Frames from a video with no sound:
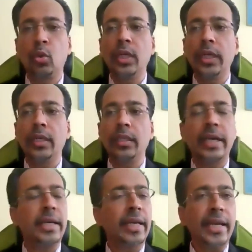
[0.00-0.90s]
told
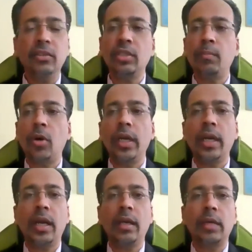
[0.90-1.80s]
it in any some
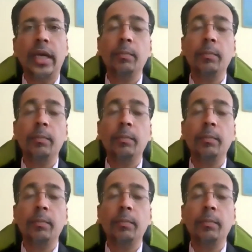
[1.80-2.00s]
order